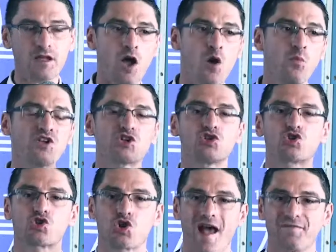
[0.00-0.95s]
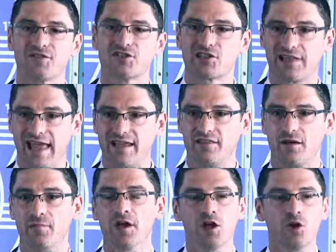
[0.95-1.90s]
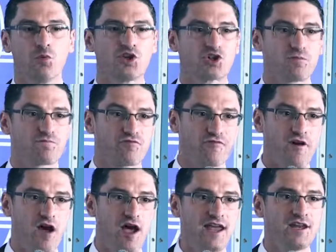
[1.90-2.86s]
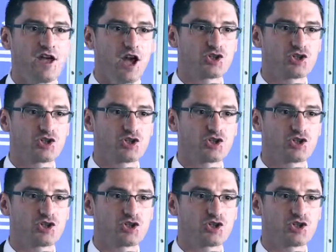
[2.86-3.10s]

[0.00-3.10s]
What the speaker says: and we should translate them. We should provide